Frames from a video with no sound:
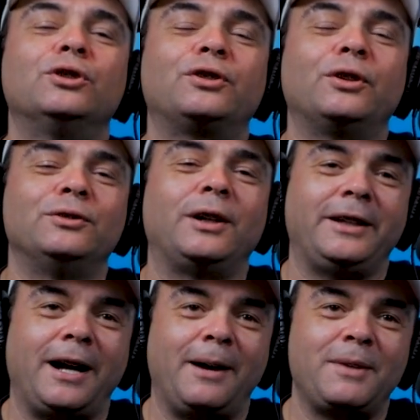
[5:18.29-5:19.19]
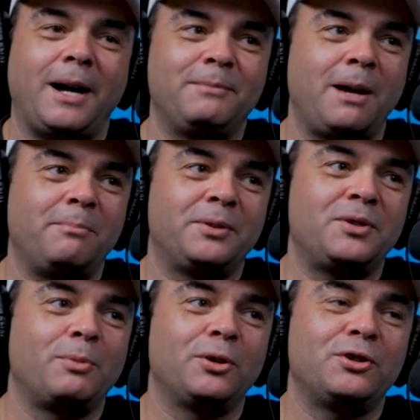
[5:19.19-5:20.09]
So yeah, I'm not
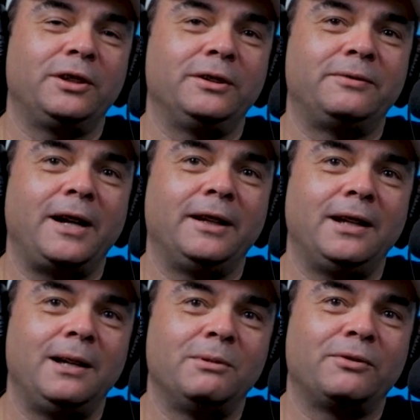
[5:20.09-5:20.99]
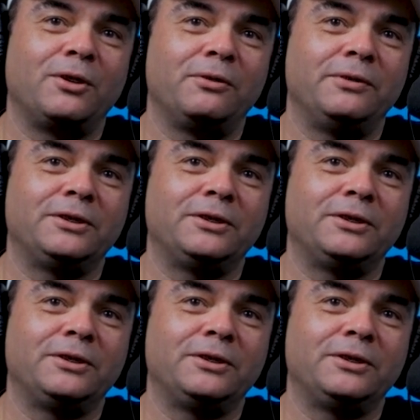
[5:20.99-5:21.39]
besmirching the fine name of Kerrville,